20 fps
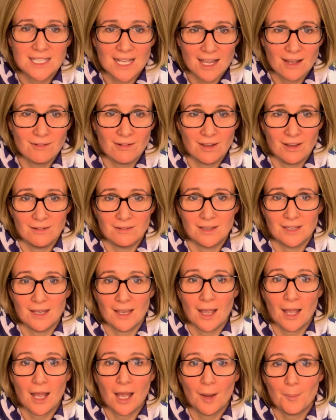download
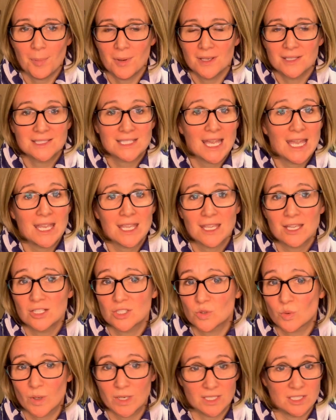the app, taken
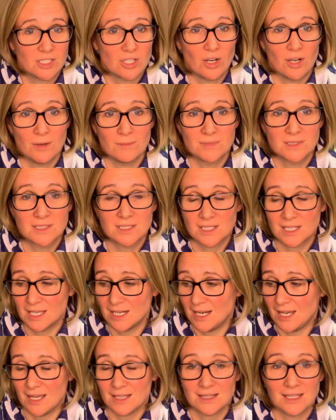20 times to
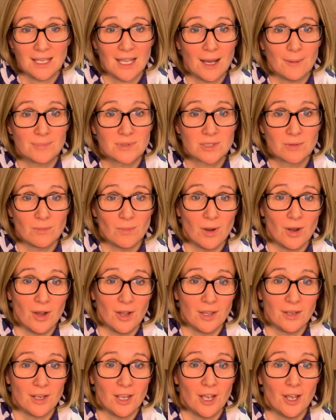connect the app to
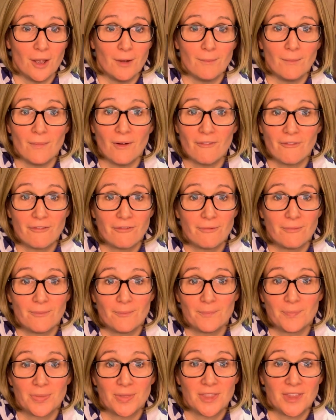my
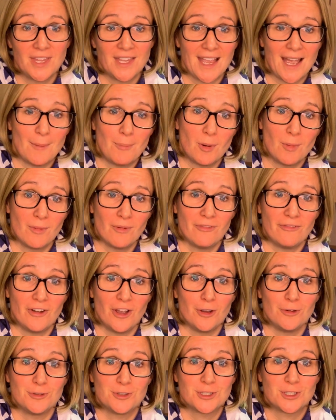the app on my
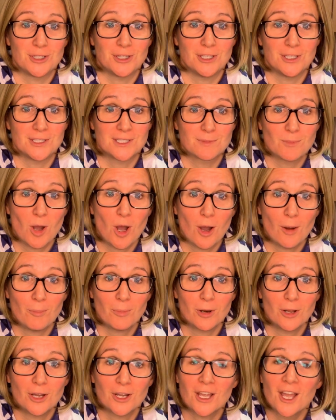phone to the smart
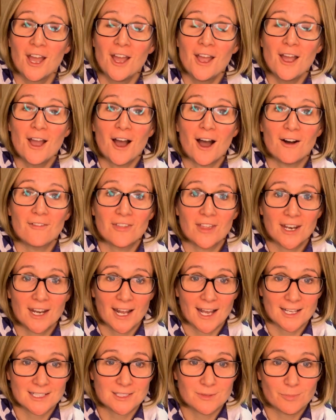plug. I've then
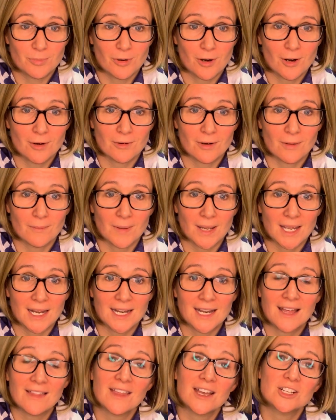had to program it.
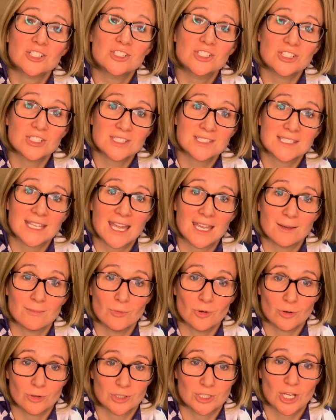Now that does take
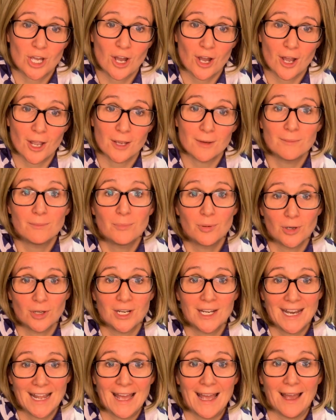more time,
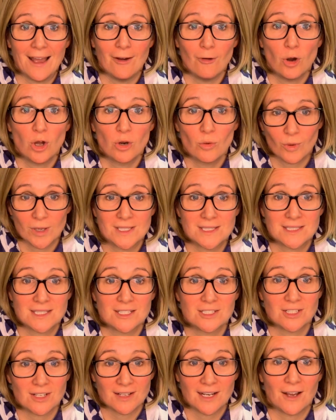but now on a Wednesday
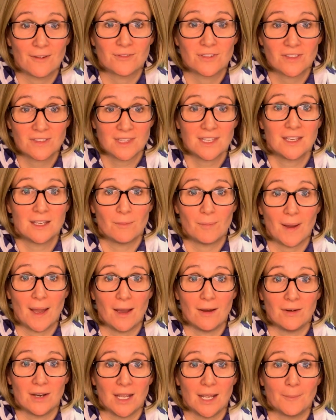I don't have to think
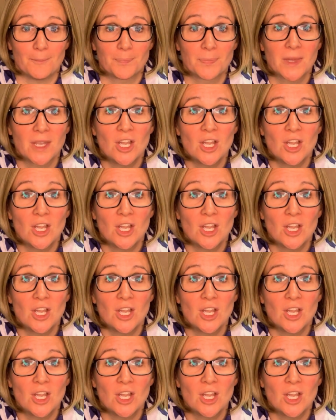about it.